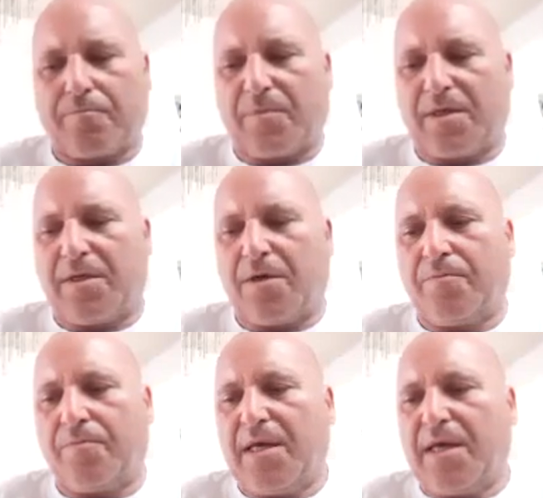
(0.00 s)
you know,
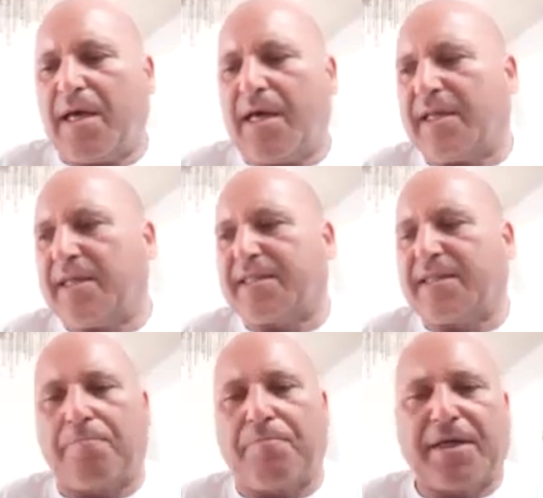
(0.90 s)
and it's the
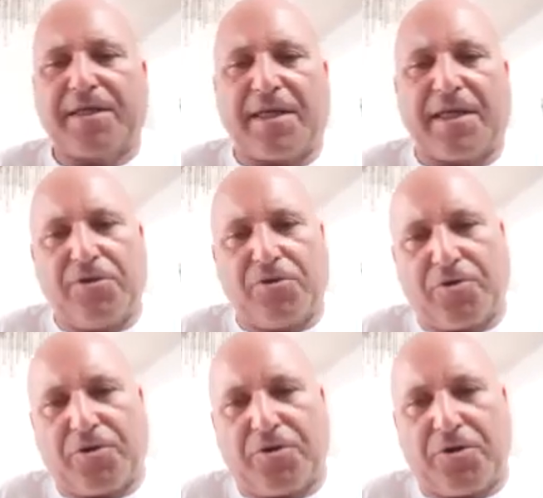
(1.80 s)
biggest industry,
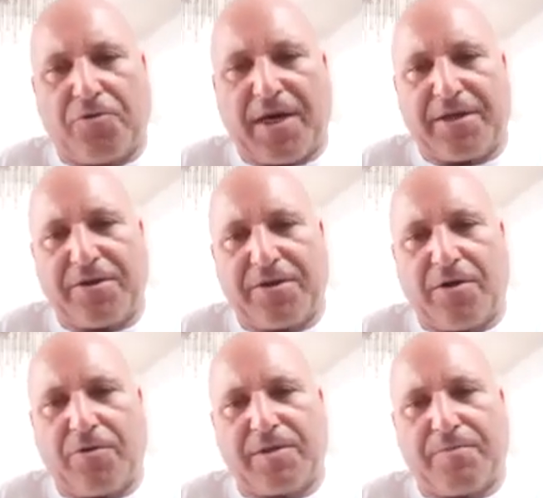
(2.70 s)
you know that, you
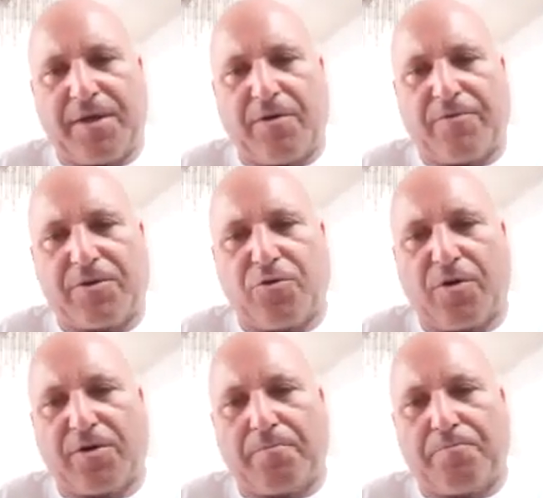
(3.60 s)
know, it's paid over
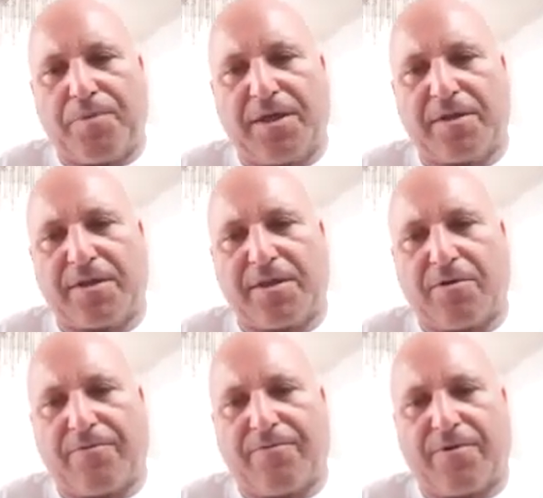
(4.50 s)
200 billions
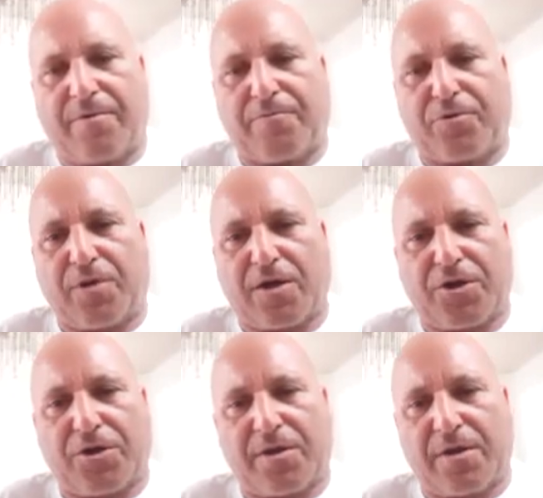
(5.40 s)
of
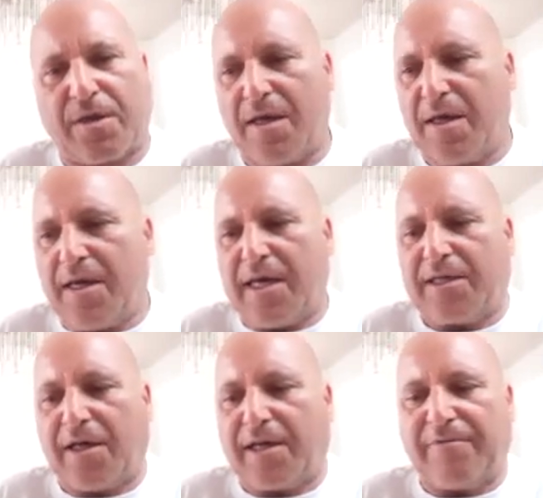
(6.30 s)
production, and
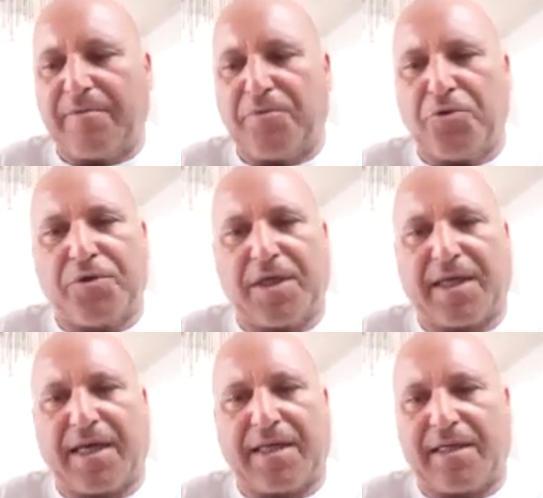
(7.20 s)
not even music
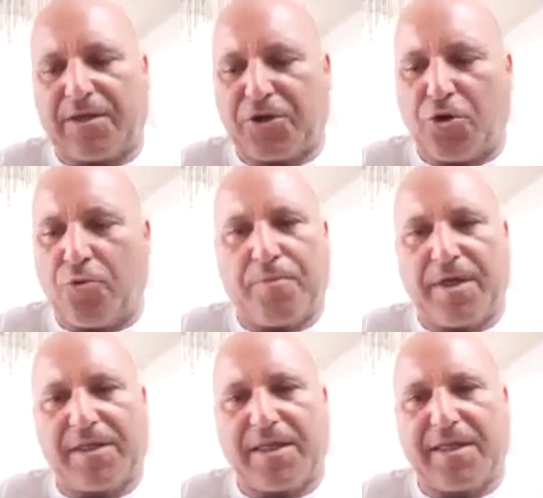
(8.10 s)
and show
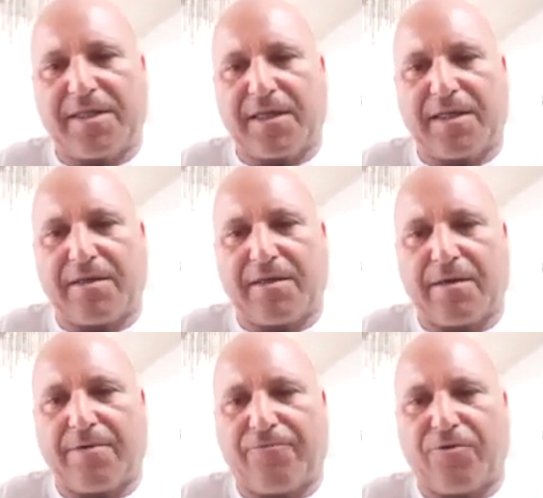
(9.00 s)
business and
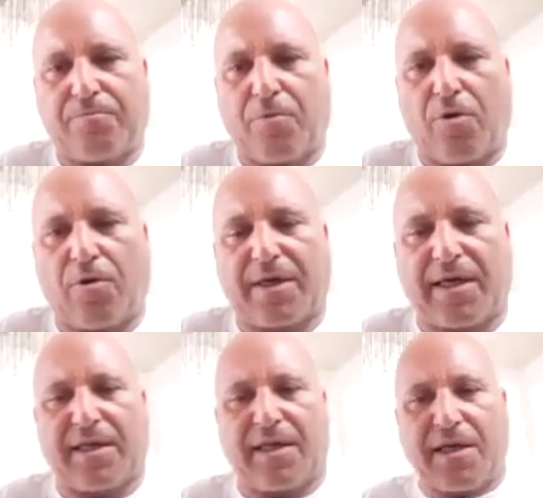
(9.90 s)
football can
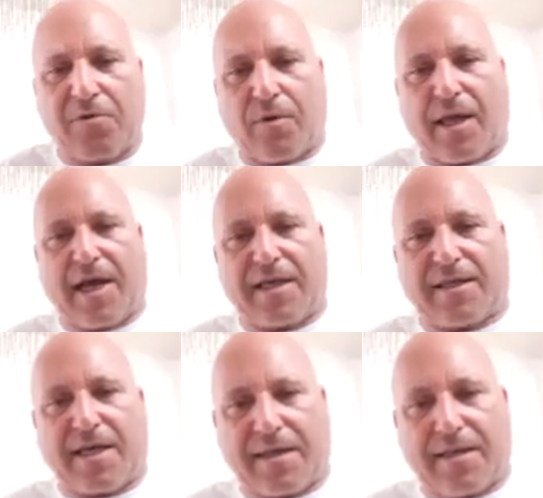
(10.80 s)
equalize
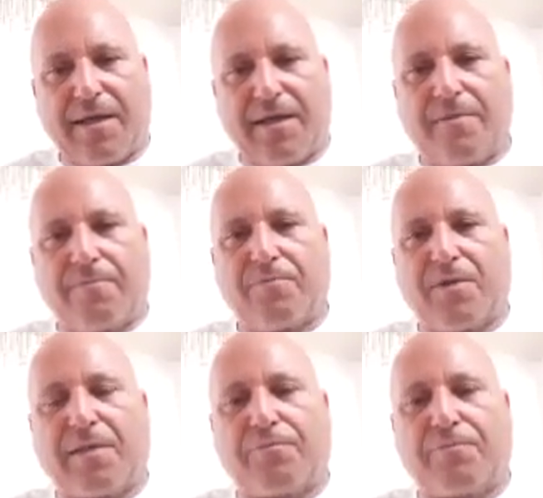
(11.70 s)
that
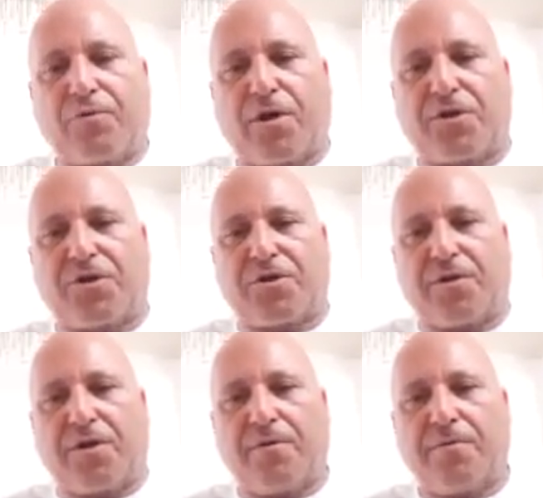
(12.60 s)
production, you
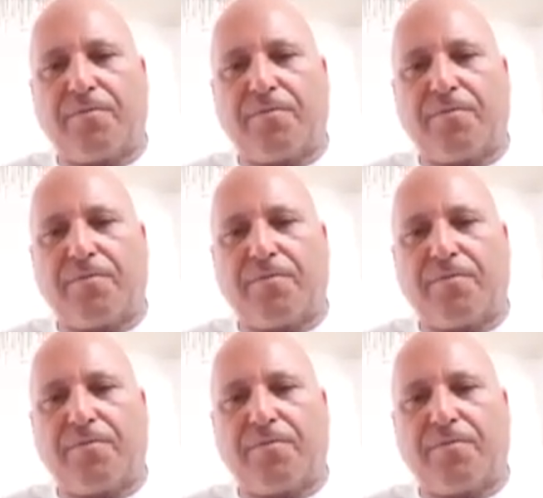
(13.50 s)
know.